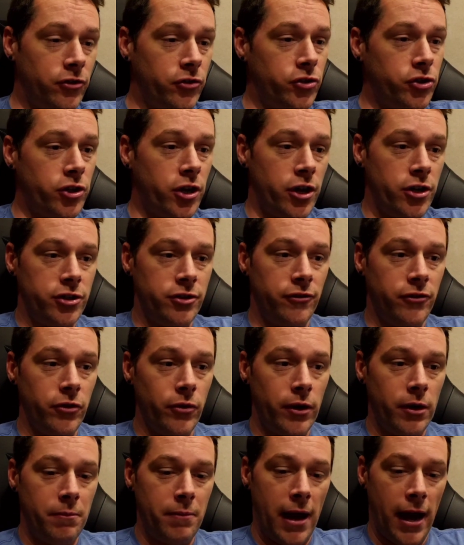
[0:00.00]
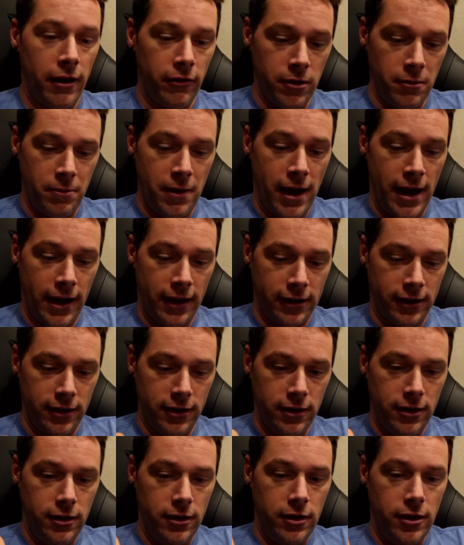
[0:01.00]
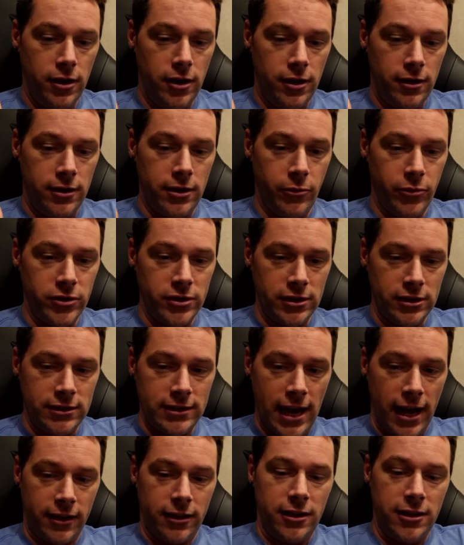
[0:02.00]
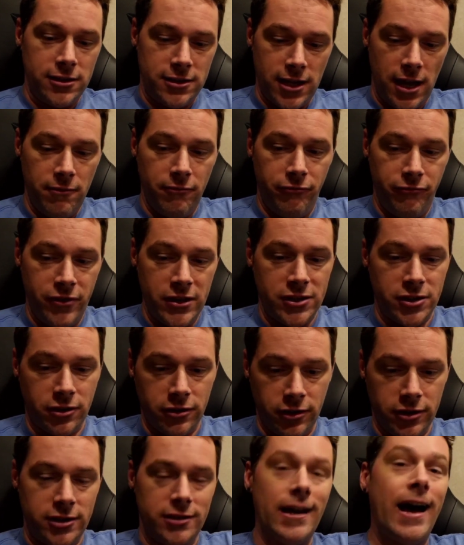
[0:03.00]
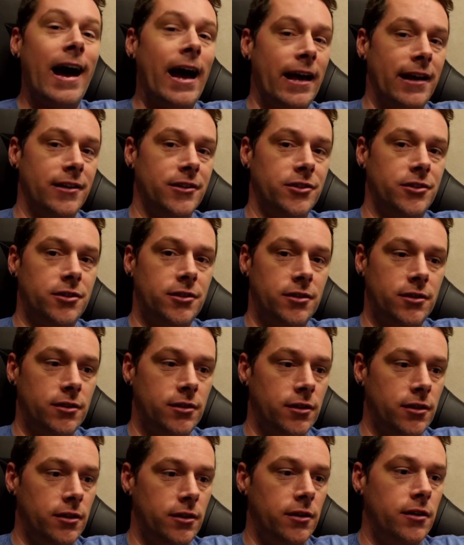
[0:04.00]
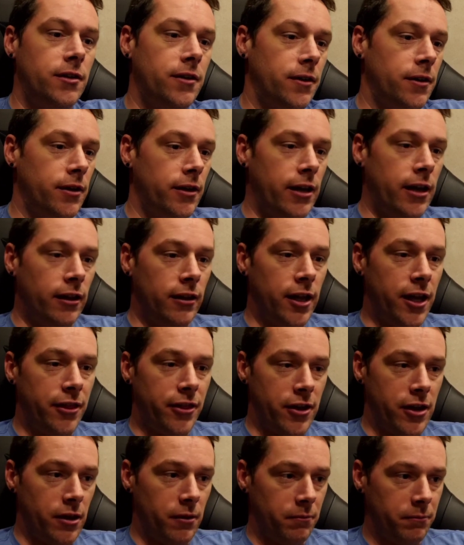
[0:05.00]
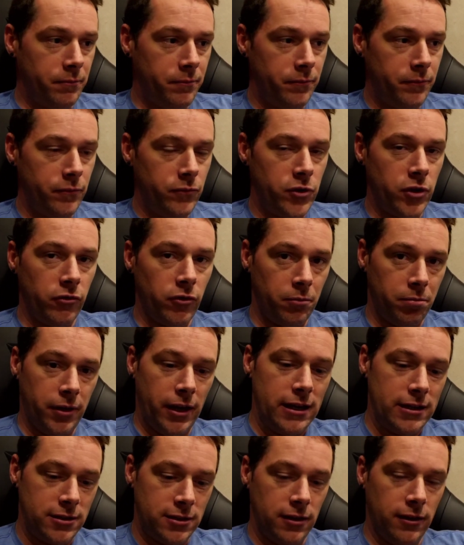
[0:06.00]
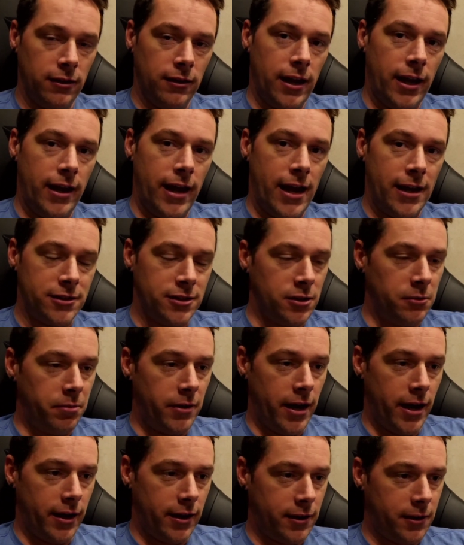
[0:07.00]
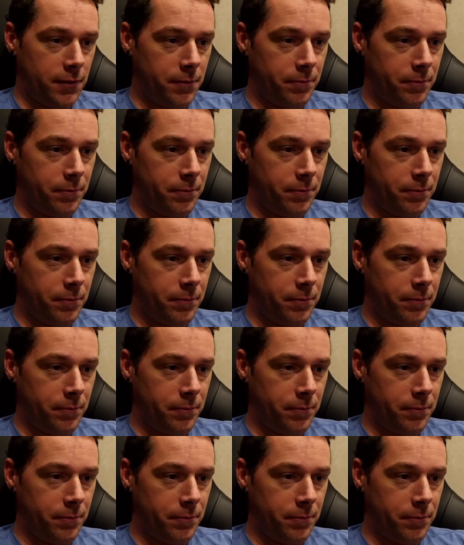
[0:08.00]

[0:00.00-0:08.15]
charge if you had a battery pack that was exactly the same physical size in lithium to replace the lead acid pack.